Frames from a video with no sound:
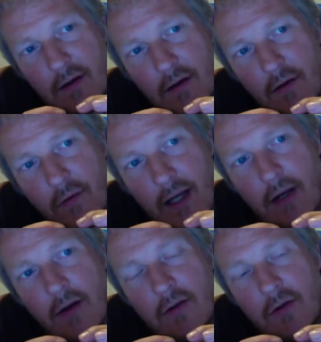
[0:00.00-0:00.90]

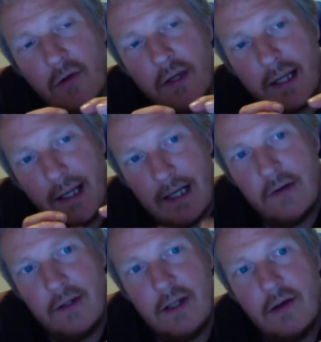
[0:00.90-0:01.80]
regulatory
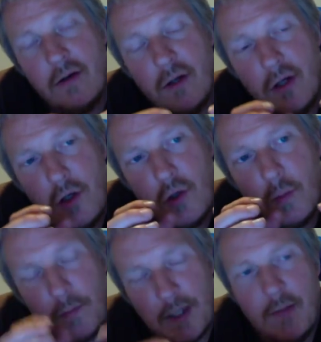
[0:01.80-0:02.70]
clarity on a new
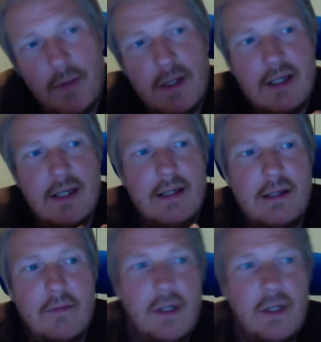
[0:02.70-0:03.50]
payment system.